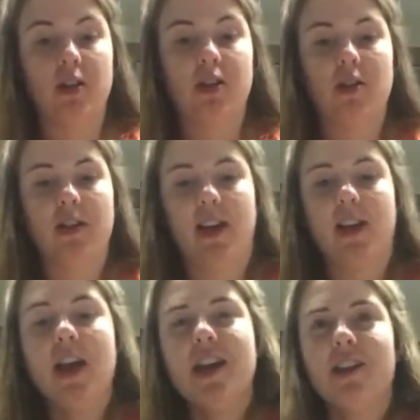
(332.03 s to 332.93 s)
So like,
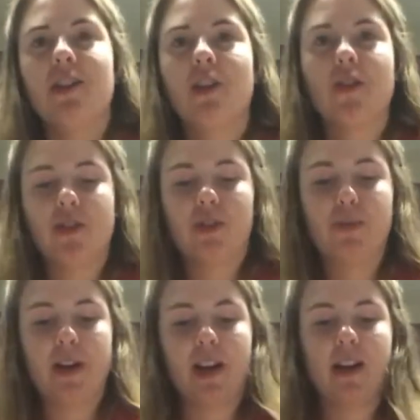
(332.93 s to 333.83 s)
you know those
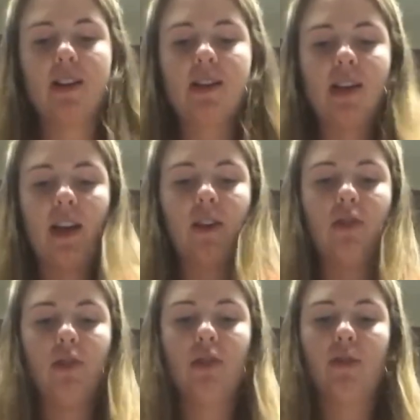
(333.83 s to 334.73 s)
bananas that
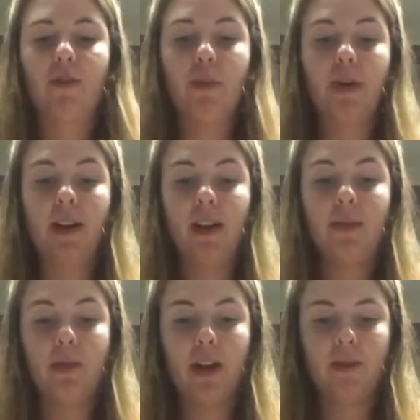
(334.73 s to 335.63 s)
you use for banana
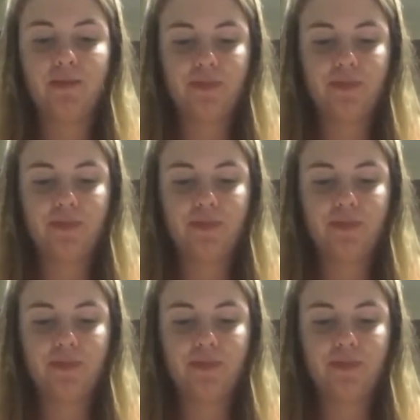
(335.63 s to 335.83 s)
bread?